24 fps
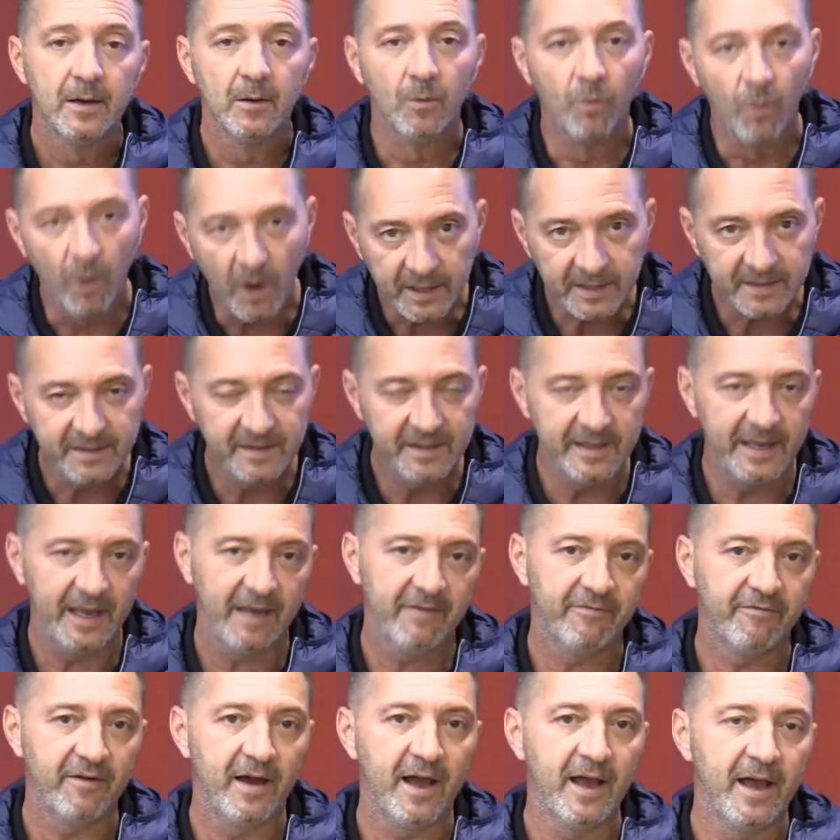What
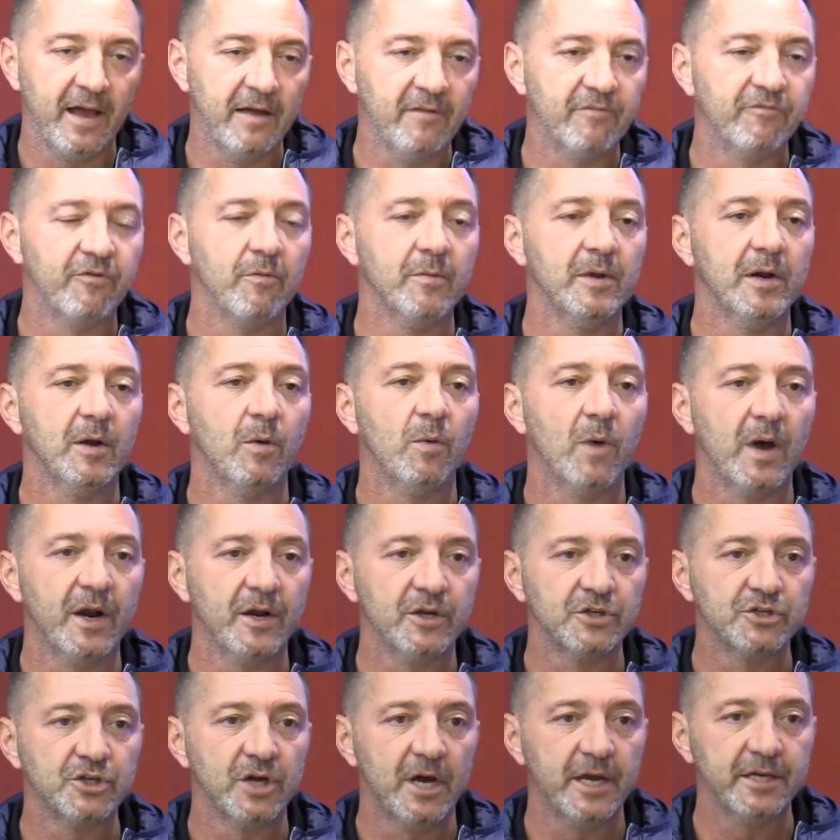the FIA and Formula One
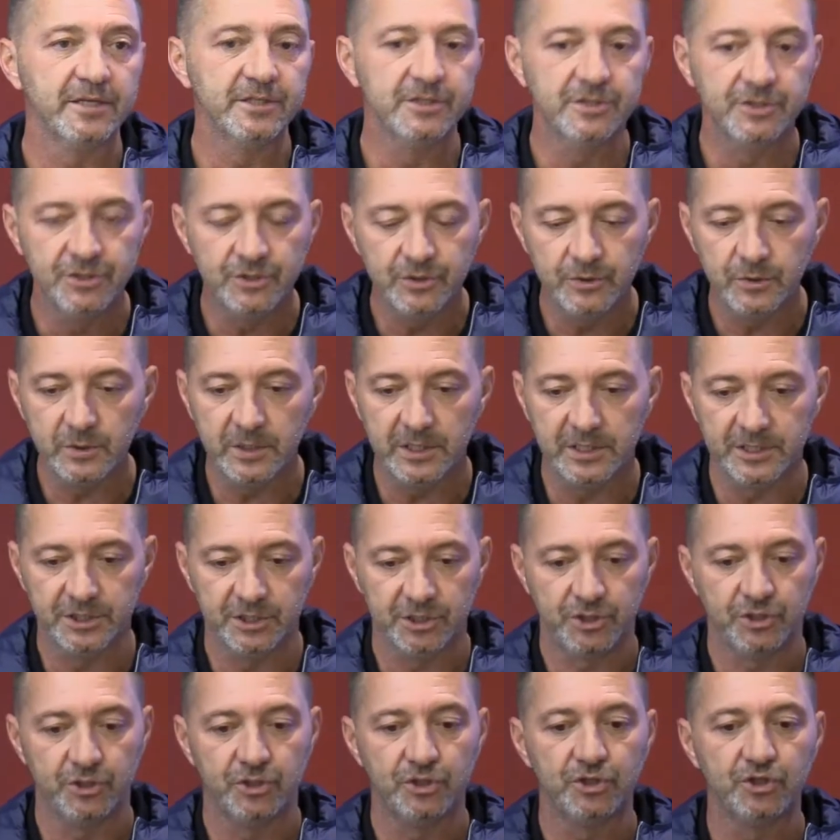are trying to do
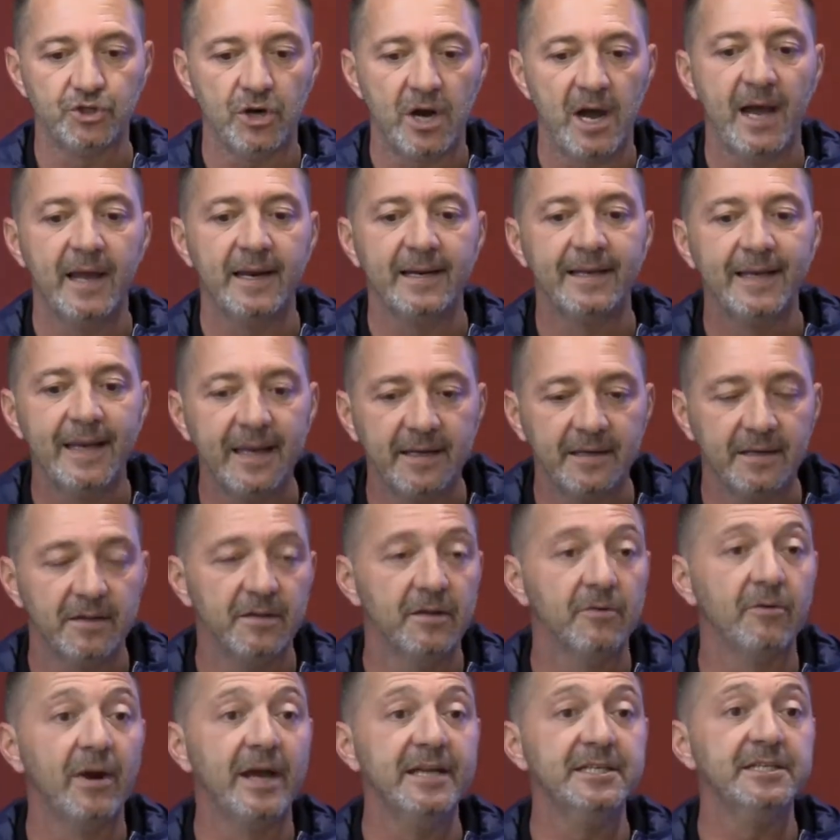is to try and get
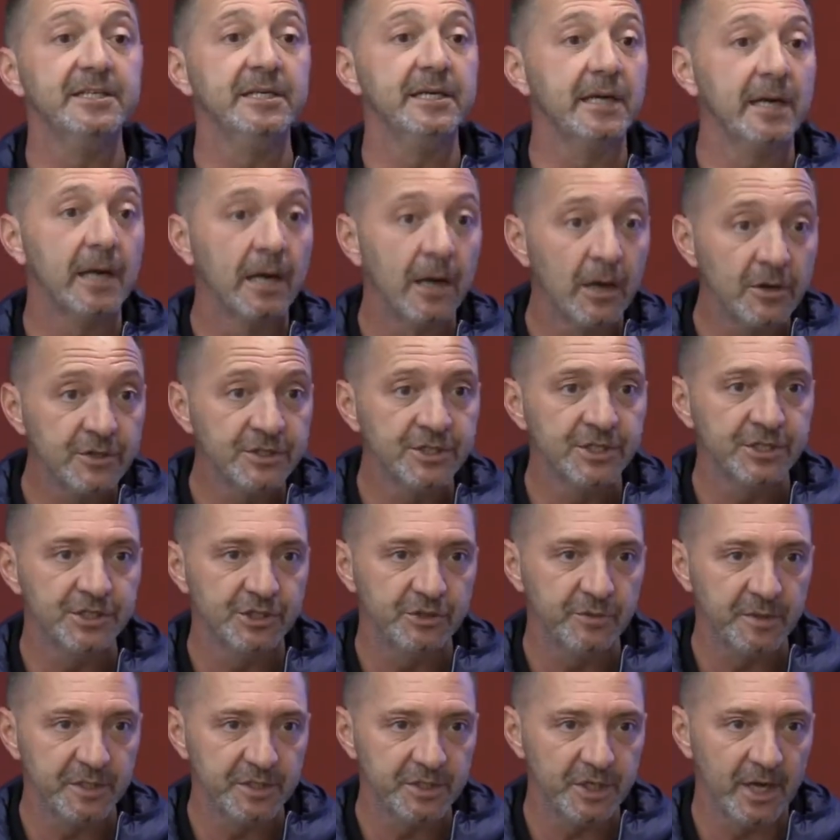the racing closer
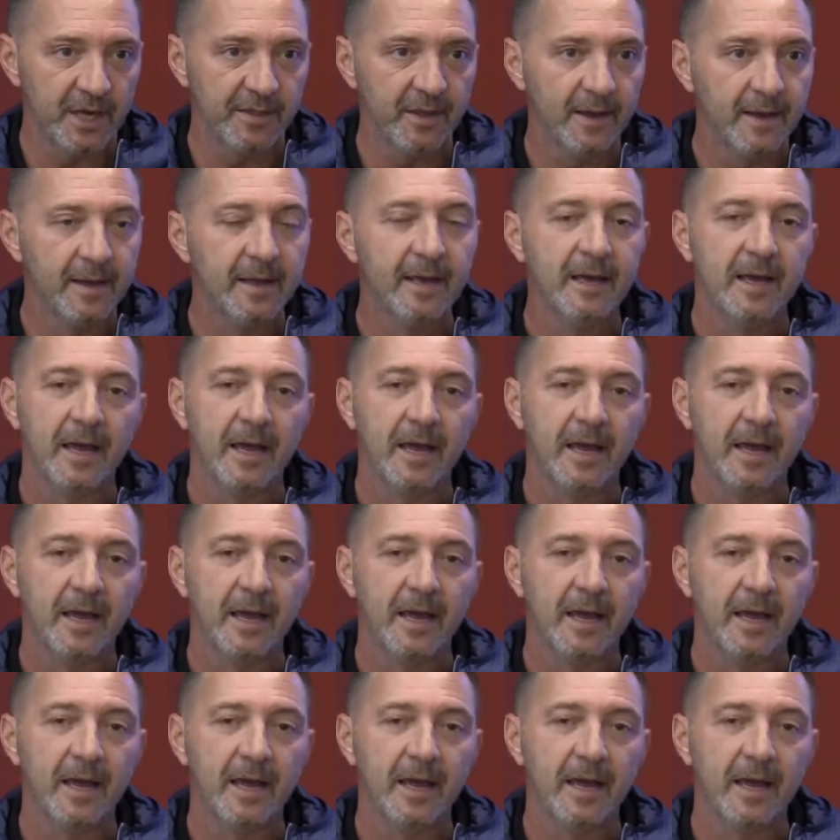to each other.